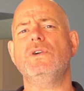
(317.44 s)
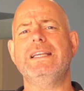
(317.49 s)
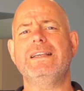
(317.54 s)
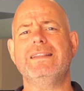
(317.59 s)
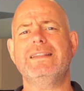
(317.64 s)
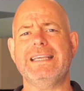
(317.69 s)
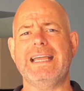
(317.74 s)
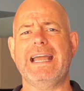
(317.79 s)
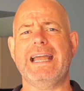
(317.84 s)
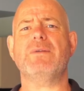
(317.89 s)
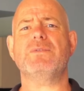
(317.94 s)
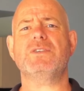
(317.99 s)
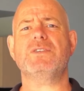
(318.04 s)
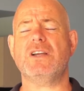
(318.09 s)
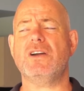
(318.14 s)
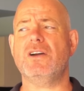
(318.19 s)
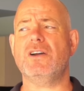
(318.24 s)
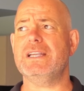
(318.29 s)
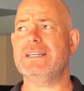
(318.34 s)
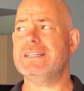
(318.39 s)
the
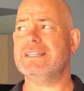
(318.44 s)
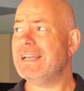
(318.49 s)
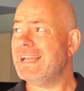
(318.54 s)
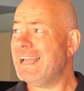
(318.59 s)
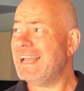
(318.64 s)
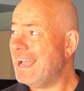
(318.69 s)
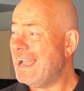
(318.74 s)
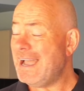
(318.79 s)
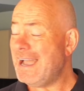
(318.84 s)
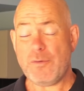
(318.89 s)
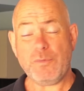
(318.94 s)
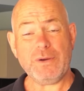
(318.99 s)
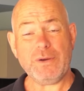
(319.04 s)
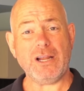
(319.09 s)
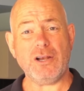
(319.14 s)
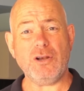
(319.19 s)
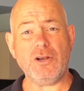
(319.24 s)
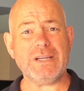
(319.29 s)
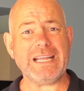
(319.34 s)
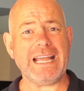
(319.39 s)
outside. When
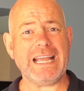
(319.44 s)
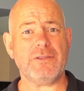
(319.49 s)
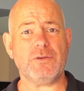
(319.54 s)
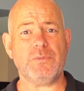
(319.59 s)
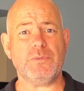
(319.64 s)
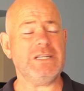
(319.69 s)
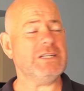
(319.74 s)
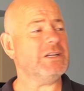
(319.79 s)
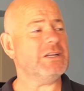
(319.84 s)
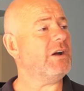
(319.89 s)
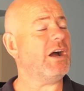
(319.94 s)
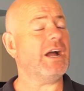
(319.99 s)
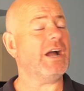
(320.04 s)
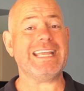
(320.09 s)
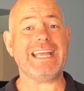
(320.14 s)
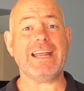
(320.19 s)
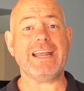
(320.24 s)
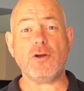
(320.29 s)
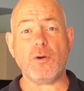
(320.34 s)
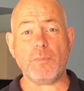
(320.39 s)
I look out the window, I
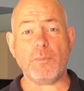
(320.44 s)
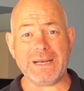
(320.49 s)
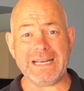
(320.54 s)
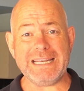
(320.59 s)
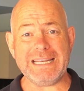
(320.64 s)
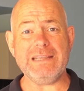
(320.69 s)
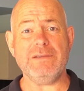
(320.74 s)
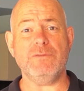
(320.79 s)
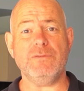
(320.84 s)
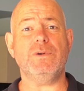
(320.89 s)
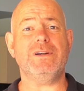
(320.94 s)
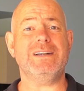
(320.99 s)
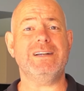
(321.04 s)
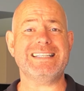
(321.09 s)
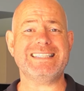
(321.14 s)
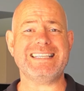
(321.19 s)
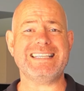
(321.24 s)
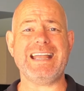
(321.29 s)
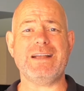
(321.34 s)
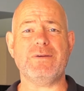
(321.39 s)
cannot believe we're in a
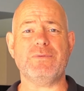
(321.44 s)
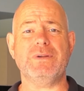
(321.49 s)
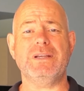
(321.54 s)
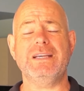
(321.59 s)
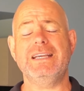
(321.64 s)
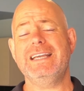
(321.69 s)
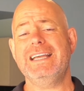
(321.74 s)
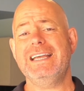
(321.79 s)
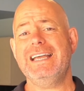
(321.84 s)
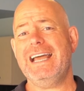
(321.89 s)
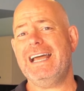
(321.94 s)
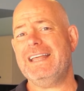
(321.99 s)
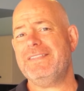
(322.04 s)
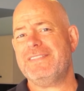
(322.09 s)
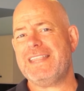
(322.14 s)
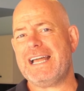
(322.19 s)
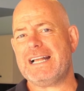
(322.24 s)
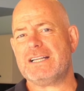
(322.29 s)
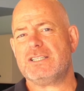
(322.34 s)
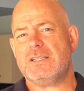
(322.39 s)
town. And
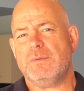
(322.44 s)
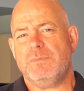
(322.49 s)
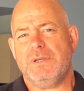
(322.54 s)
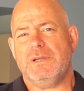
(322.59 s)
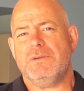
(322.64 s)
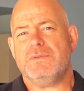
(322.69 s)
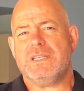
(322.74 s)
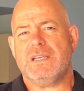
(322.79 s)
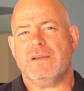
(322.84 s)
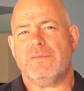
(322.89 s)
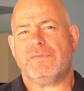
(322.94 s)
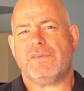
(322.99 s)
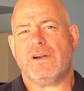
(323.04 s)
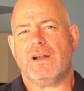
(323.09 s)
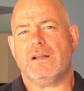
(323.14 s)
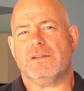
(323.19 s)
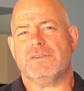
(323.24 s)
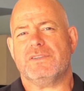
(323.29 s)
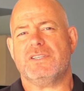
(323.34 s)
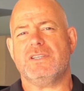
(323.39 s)
that's the beauty of
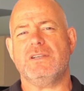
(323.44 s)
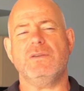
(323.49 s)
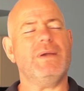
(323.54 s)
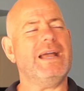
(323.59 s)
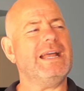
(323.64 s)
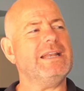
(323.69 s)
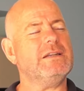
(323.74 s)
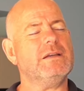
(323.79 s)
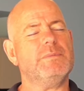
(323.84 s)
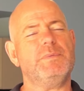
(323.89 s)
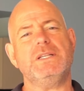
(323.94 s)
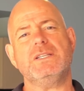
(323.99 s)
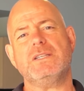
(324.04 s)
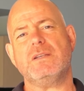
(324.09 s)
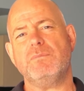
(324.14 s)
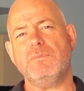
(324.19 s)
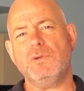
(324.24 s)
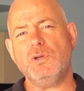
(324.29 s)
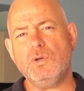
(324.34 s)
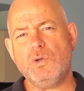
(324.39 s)
France. You end up in
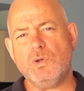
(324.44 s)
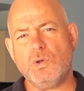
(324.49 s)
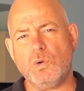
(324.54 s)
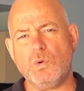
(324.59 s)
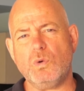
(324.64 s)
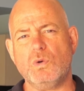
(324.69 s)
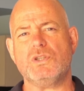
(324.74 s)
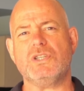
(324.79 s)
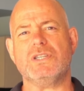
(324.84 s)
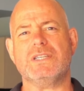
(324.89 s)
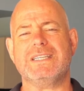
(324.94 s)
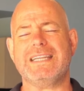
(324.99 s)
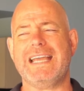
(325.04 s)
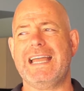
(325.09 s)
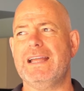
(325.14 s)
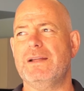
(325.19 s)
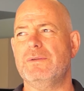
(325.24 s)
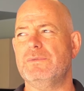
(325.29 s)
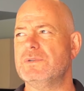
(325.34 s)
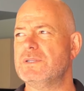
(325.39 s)
some gorgeous
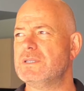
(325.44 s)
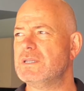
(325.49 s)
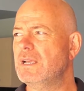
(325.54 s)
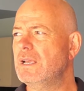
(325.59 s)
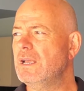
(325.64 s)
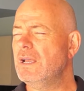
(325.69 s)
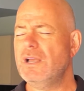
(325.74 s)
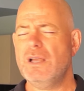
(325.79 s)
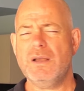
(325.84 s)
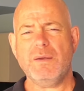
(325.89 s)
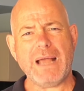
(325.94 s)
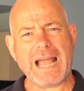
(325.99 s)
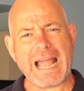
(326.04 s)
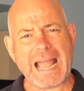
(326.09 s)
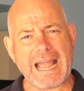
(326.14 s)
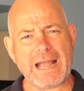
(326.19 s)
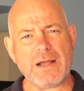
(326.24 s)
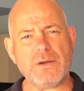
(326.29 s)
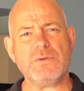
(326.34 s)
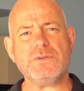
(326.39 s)
towns.
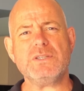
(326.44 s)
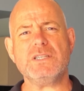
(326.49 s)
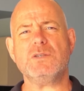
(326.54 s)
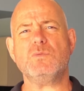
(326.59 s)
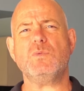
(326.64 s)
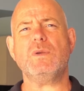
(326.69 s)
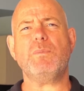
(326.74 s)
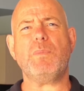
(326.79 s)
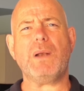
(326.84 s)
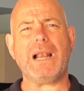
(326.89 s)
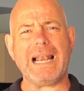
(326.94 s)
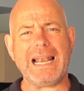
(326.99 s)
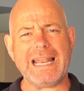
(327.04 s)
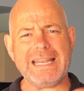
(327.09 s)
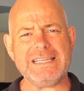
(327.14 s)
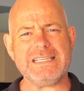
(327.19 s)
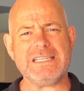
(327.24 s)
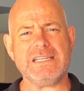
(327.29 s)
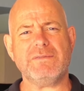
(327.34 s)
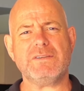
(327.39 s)
houses with
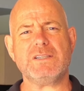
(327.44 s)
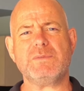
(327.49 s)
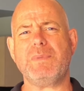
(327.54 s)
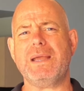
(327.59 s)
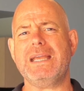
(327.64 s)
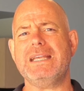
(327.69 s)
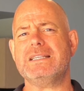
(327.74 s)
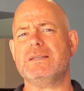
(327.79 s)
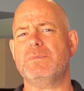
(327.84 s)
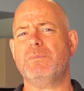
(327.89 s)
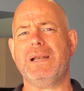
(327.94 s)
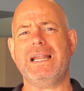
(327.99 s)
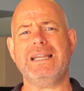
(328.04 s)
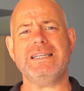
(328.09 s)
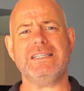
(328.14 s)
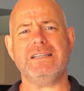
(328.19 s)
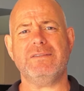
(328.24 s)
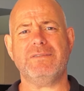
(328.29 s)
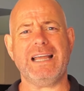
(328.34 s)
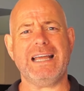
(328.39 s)
plenty of space and
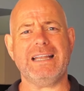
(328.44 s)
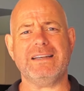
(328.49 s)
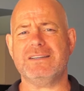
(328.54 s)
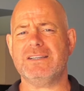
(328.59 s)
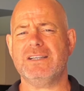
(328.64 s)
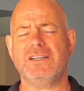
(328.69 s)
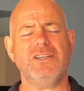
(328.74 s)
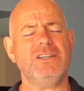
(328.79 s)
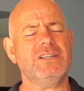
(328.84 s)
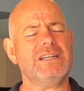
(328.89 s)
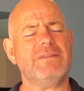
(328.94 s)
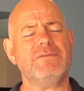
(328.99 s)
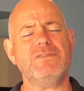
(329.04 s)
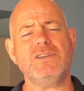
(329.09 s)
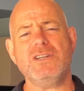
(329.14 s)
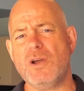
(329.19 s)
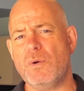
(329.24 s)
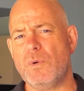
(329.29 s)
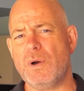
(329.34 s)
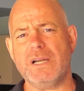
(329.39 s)
plenty of land. You'd have
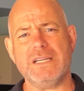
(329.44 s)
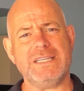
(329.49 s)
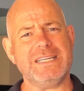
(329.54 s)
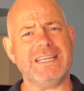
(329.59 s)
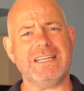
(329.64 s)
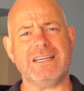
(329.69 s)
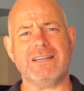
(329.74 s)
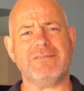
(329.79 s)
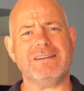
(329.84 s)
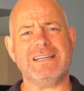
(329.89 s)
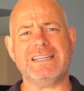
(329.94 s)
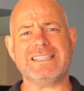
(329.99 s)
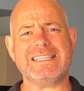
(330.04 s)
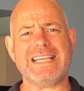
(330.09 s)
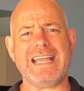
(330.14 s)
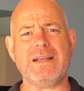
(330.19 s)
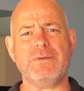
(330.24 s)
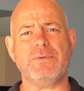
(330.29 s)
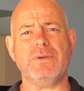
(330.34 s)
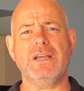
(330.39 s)
no idea you're in a
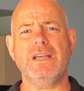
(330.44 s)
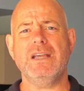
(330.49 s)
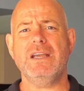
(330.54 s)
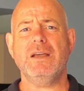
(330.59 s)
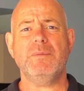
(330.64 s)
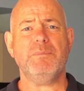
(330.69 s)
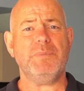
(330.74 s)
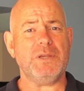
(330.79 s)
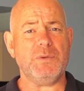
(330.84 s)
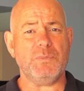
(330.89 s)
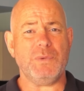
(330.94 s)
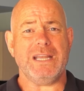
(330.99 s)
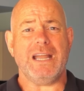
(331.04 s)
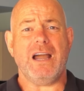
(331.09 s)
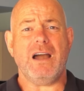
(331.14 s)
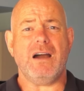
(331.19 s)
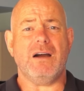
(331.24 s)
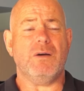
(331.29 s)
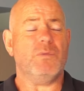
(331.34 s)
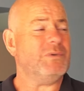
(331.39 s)
town. But we
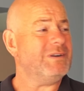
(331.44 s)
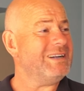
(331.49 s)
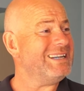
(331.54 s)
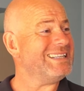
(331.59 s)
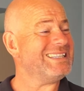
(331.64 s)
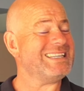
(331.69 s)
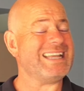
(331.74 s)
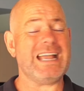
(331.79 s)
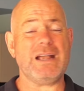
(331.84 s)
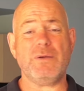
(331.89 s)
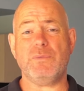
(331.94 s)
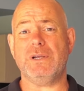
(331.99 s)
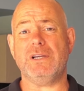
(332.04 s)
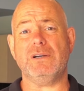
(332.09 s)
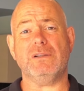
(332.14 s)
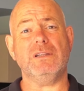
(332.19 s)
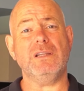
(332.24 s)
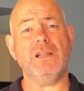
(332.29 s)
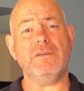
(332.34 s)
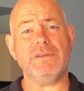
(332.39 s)
are, we're in a town, we've
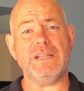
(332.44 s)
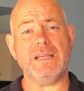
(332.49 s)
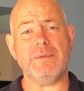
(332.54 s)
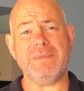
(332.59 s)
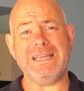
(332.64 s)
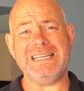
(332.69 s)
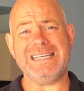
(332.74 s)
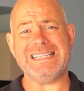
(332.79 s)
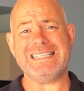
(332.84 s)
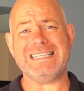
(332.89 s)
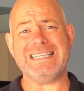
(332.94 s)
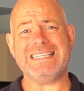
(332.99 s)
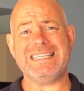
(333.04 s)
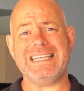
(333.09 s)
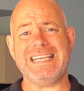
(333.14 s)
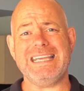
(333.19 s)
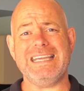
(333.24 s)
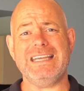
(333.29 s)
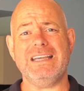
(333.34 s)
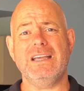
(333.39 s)
got lovely amenities
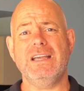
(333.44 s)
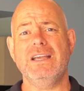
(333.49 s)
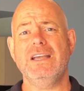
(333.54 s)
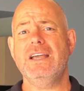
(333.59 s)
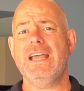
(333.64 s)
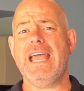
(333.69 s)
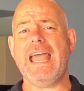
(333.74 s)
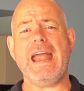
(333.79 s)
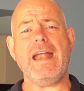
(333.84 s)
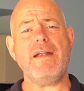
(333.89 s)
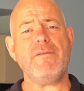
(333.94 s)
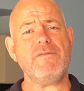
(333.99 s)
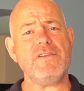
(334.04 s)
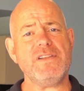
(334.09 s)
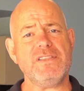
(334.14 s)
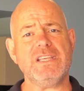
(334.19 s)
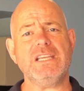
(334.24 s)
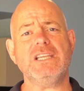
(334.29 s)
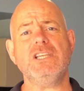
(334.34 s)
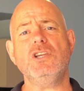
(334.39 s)
here.
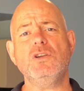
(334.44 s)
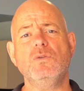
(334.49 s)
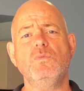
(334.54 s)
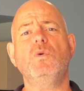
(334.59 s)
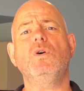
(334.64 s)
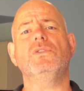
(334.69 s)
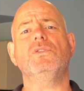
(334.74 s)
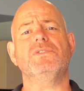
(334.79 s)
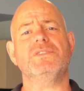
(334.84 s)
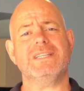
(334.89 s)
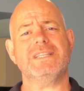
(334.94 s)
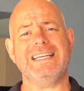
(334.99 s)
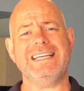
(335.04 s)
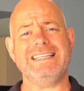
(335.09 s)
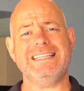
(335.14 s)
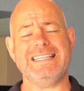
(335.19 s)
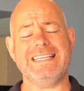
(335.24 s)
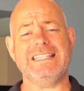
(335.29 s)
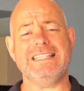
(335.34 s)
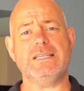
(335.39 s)
Everything you want
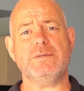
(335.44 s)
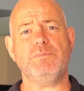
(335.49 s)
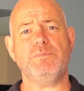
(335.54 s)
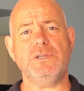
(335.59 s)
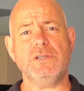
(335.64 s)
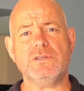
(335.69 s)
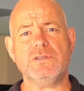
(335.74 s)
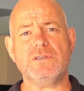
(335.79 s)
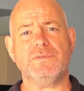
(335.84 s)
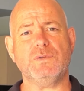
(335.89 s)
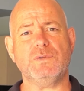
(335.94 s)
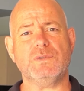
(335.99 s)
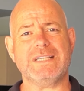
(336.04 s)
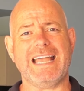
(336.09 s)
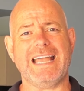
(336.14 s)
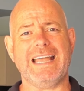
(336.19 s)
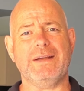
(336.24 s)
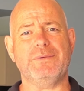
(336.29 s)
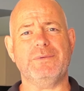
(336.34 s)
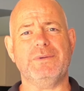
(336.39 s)
is in this beautiful
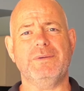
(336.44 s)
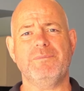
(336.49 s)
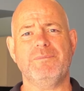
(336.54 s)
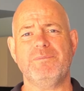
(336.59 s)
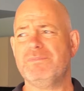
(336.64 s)
town.